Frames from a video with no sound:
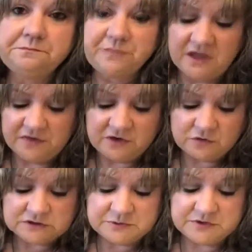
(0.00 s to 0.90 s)
And then of
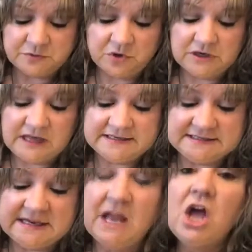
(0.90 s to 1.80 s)
course with the royal
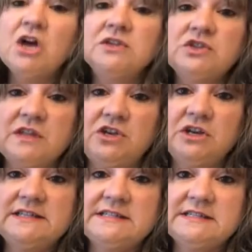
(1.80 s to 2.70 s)
icing, so that you
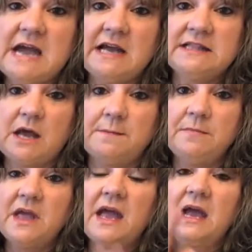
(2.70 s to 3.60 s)
can stack them.
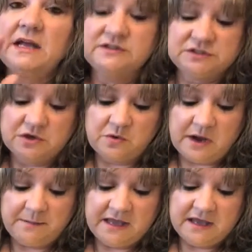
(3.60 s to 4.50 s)
And so
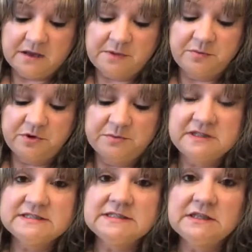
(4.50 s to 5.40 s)
I make them, I put them in
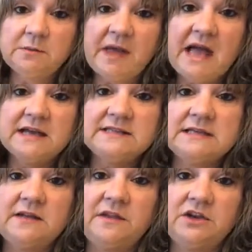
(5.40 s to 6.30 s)
these little bags,
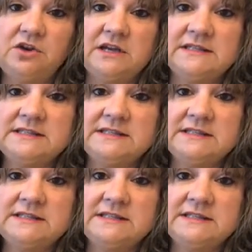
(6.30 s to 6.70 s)
and then you can